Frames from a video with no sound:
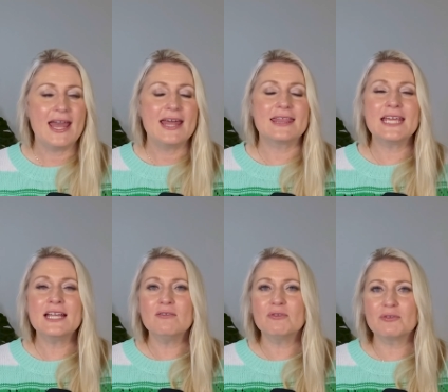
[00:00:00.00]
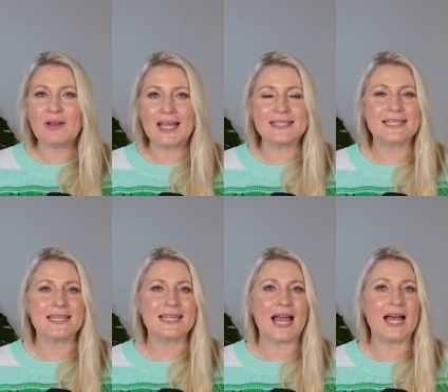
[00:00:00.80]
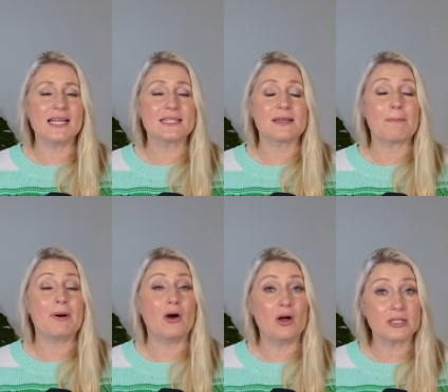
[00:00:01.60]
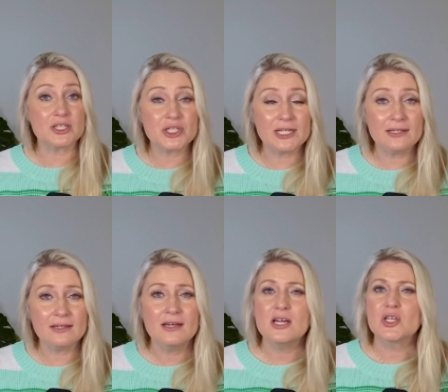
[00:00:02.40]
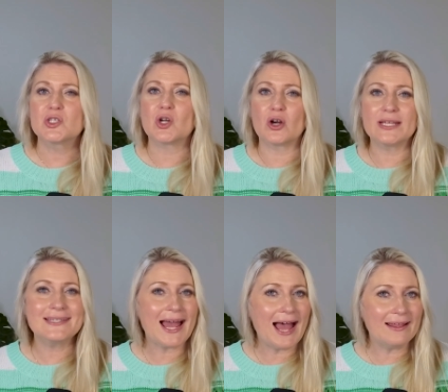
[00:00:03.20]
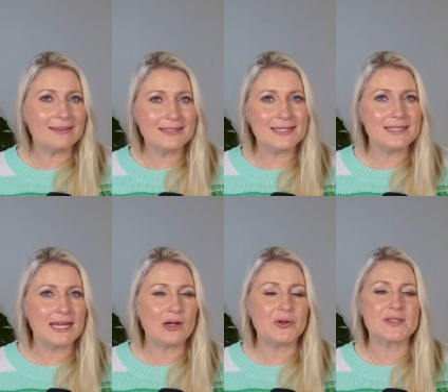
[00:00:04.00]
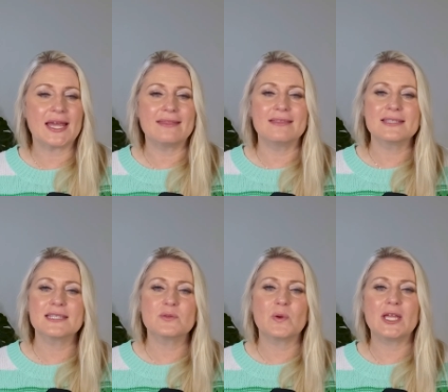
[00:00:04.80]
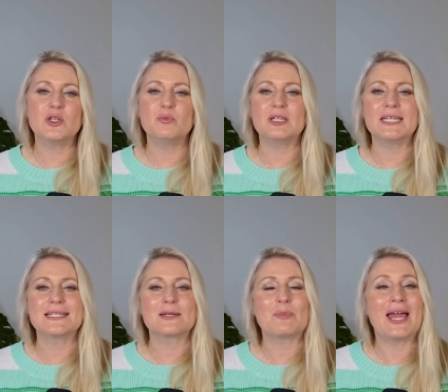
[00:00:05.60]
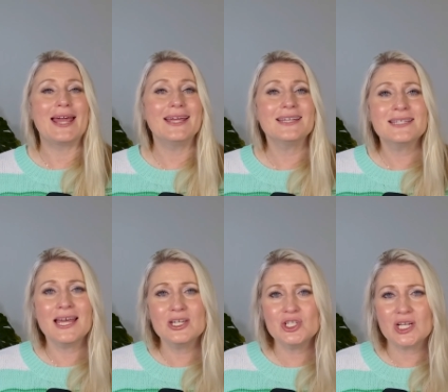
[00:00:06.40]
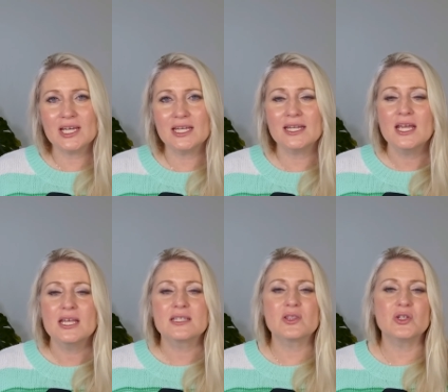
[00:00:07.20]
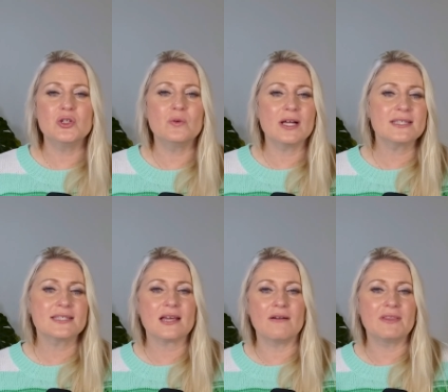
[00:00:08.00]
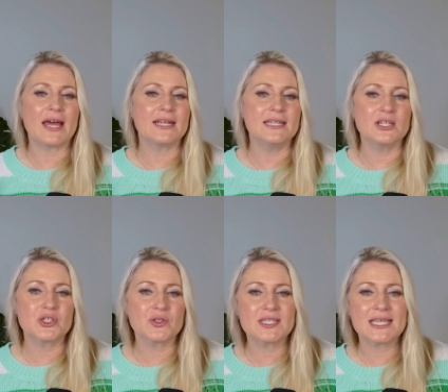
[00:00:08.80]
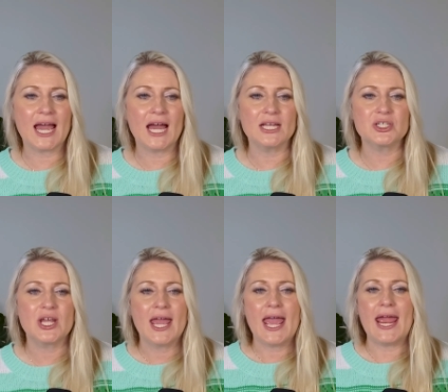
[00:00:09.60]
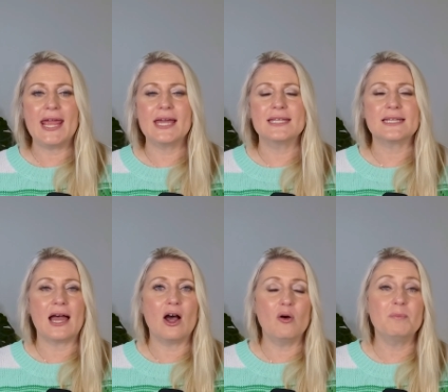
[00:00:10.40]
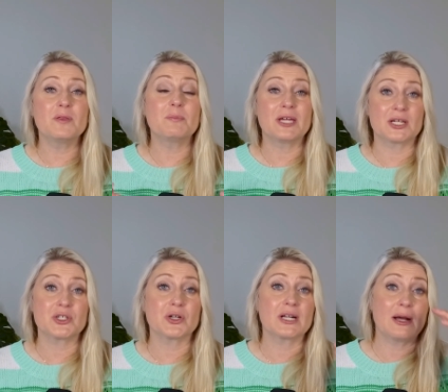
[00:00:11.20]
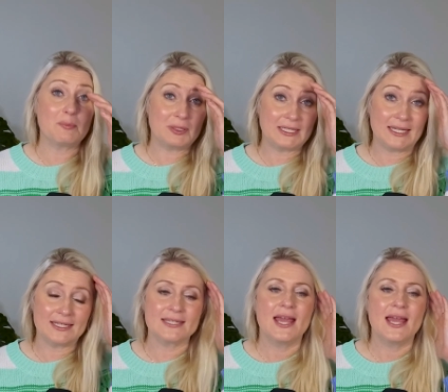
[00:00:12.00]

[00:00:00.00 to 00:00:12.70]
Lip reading: Think of revising as polishing, starting to add the details, and this is when you begin to pay attention to the nuances of that initial sketch and help the picture complete.